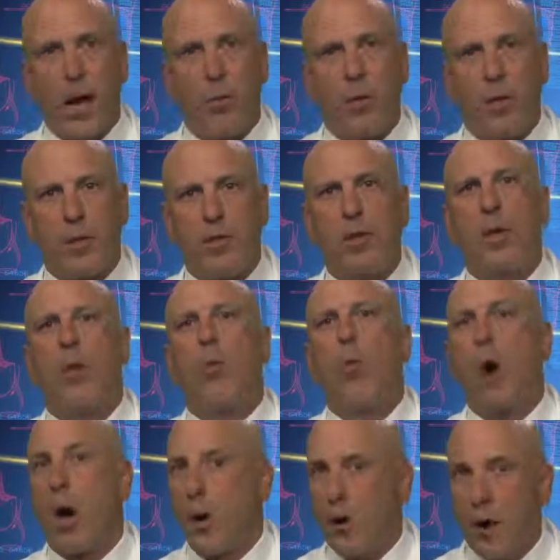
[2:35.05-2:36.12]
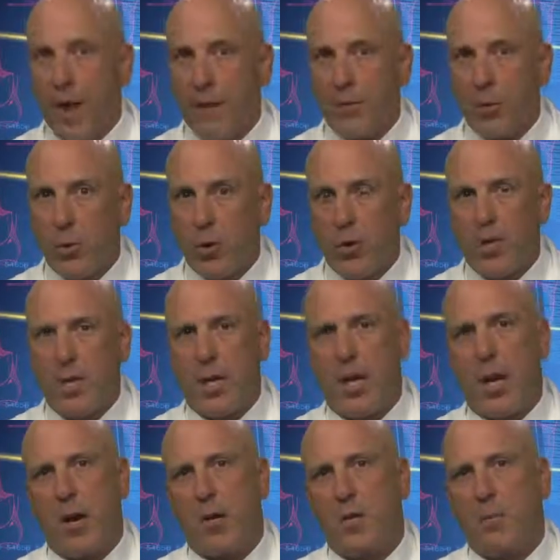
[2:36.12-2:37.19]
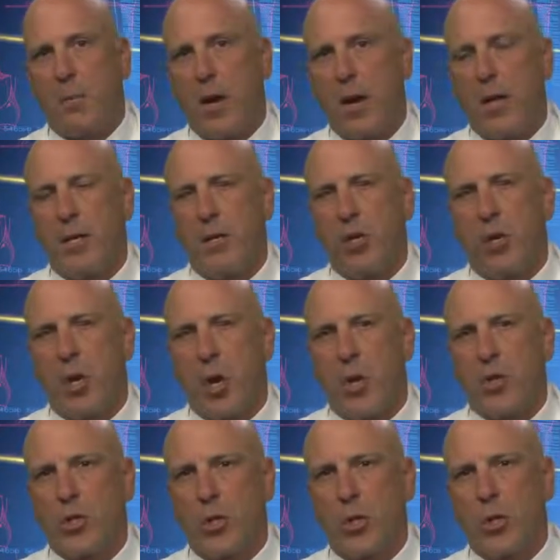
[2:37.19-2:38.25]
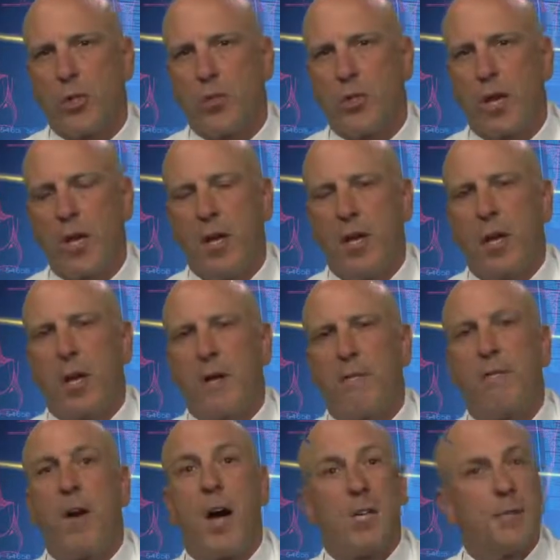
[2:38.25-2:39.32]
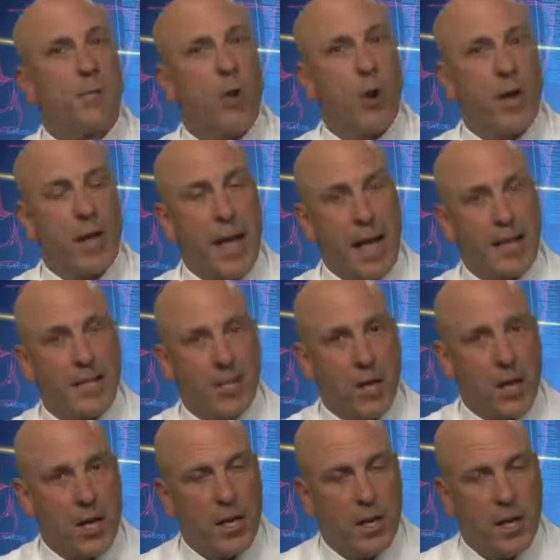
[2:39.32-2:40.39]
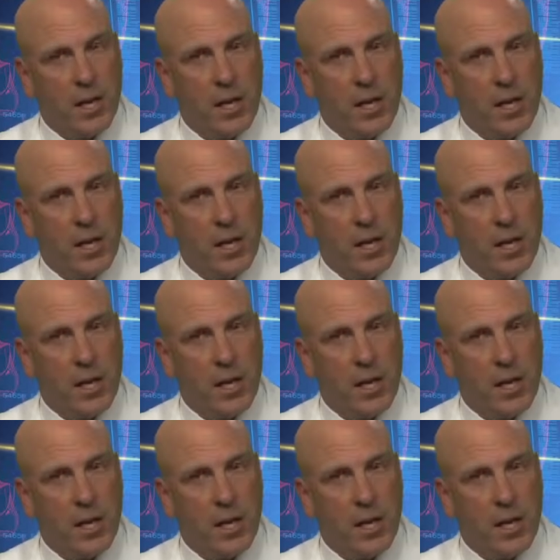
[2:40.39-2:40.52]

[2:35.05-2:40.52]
it out with water afterwards and an air spray, and you can also use phosphoric acid on it.